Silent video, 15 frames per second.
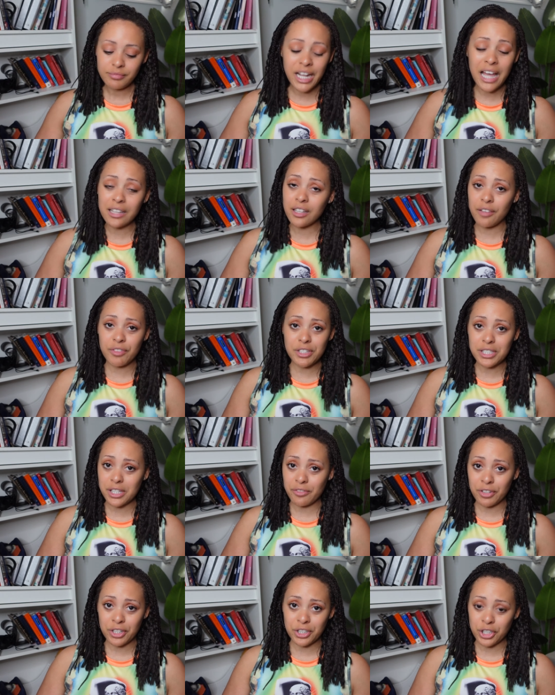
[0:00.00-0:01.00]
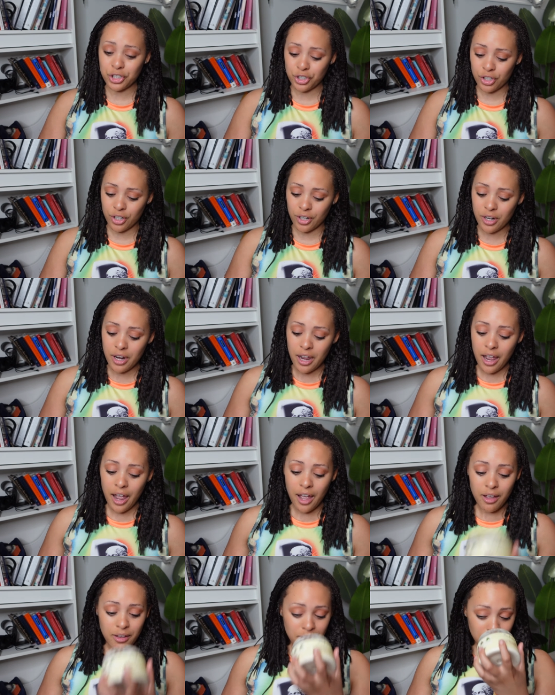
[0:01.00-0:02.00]
I love this leave-in conditioner.
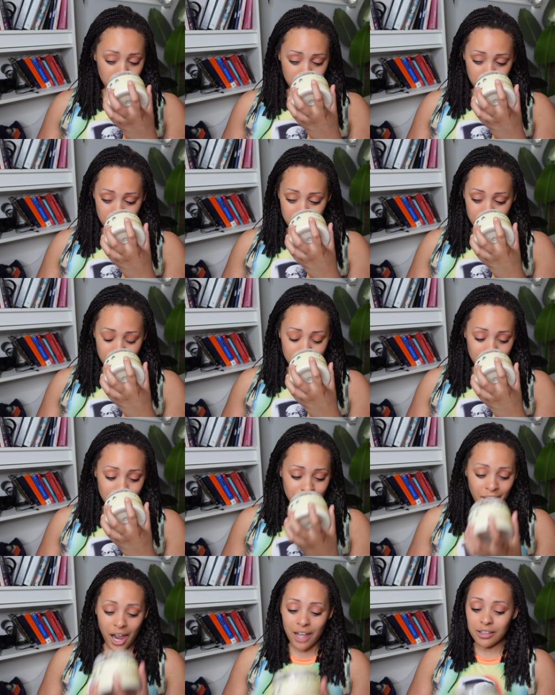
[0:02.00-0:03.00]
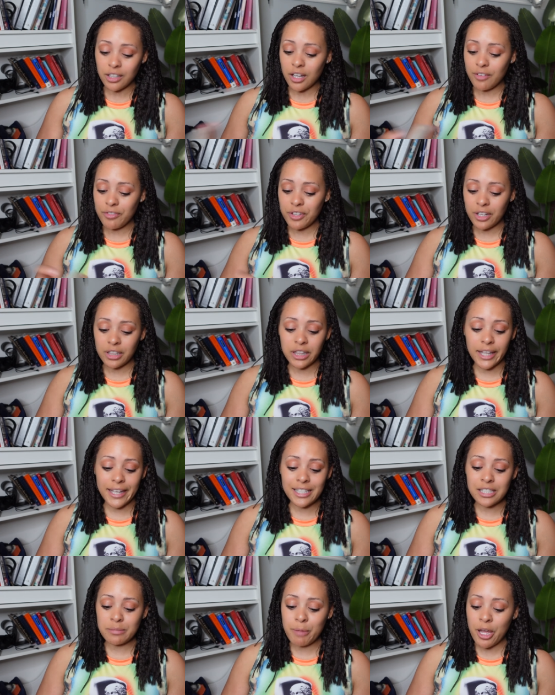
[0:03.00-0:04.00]
I love the
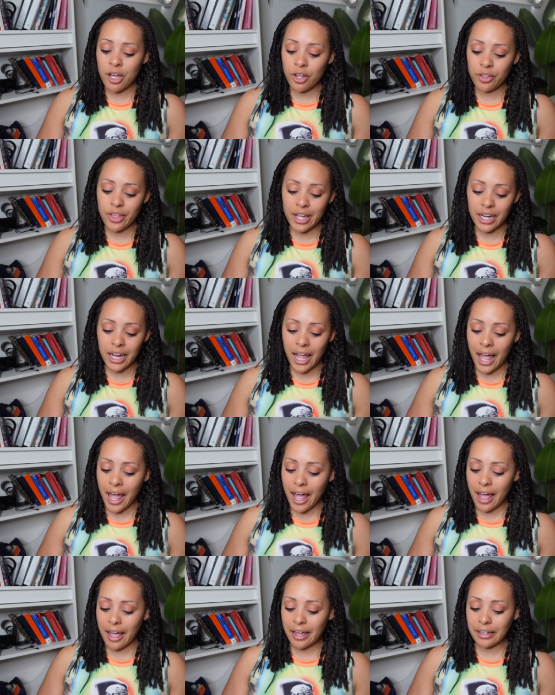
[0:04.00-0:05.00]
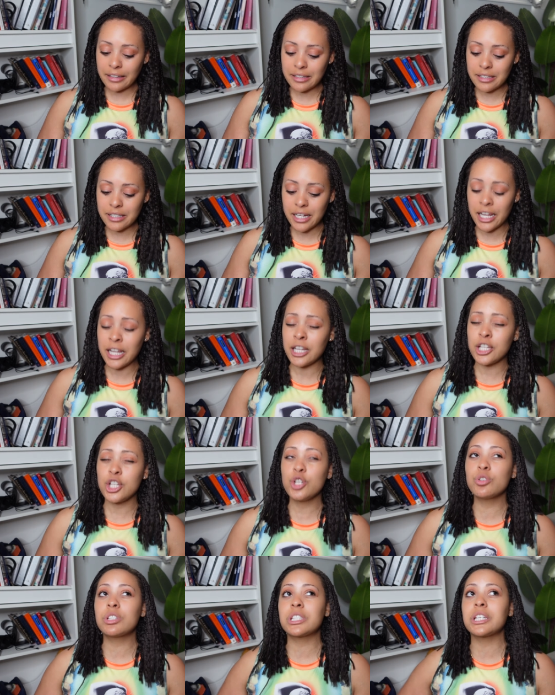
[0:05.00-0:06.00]
clay smell that it has. It
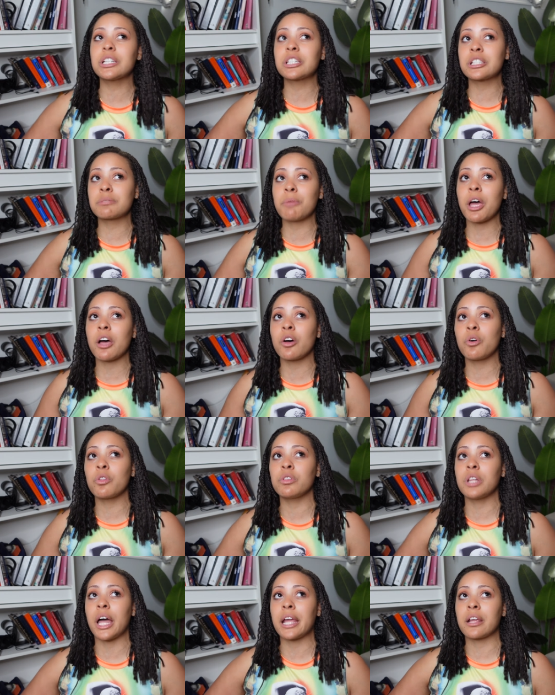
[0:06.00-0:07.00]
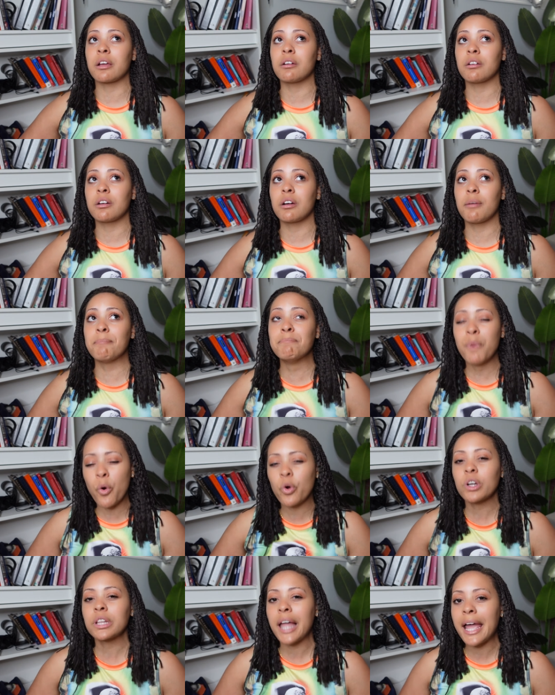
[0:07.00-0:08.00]
used to smell like
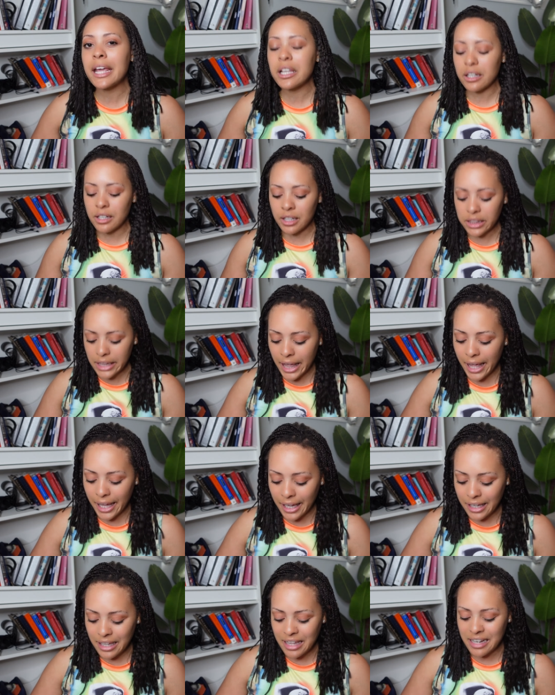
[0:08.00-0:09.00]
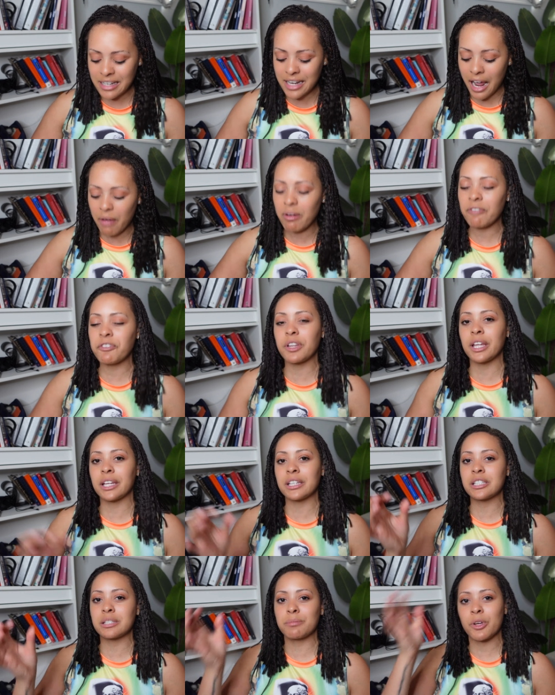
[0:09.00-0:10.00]
more like clay. Now I feel
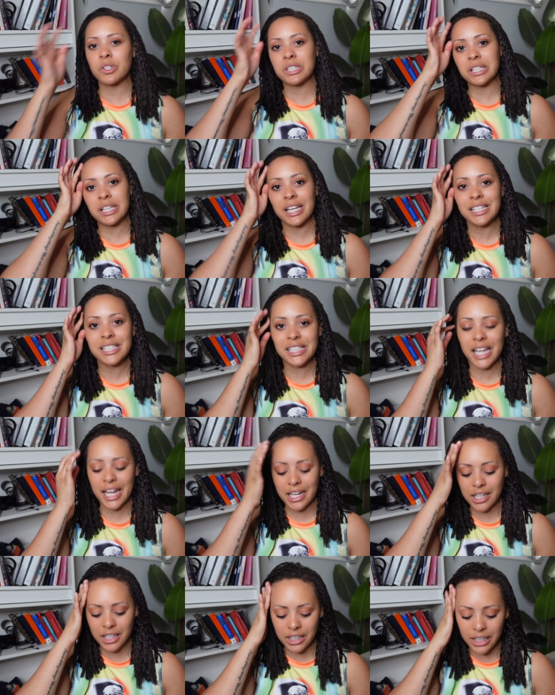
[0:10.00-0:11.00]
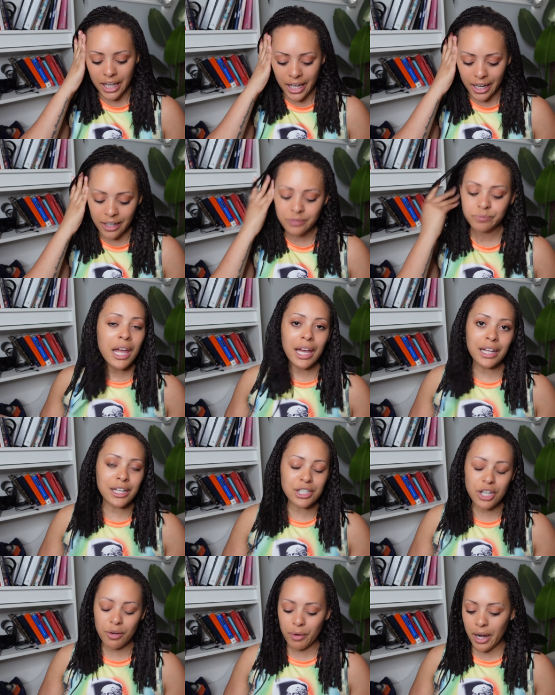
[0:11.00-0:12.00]
like it smells less like clay and
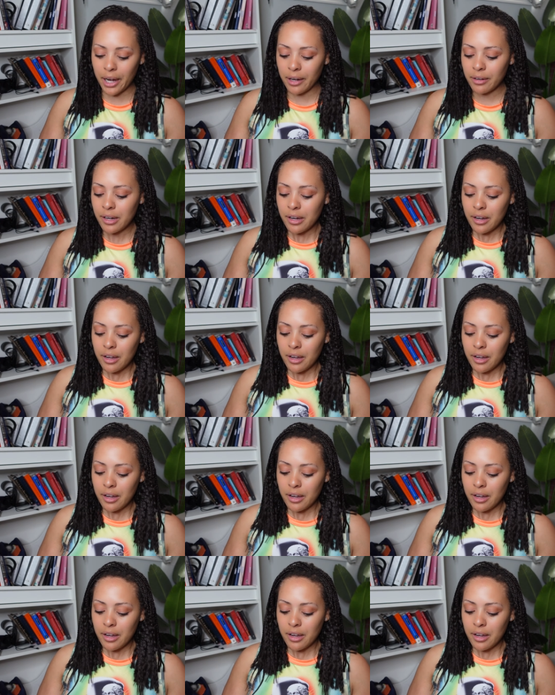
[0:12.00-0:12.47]
it's all right.